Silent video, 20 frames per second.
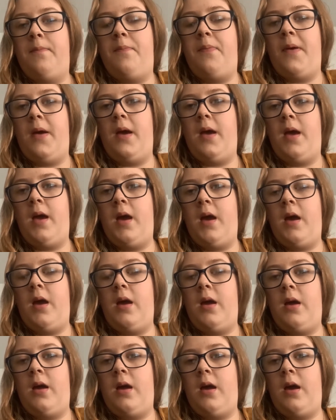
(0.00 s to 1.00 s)
But
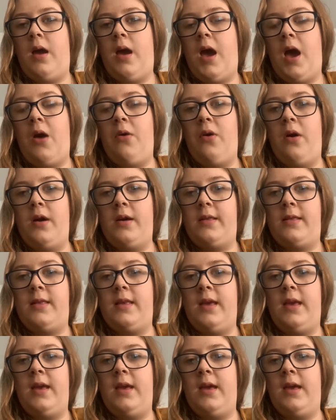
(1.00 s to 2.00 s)
how I
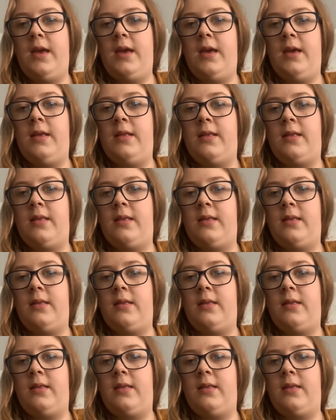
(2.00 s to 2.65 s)
see it is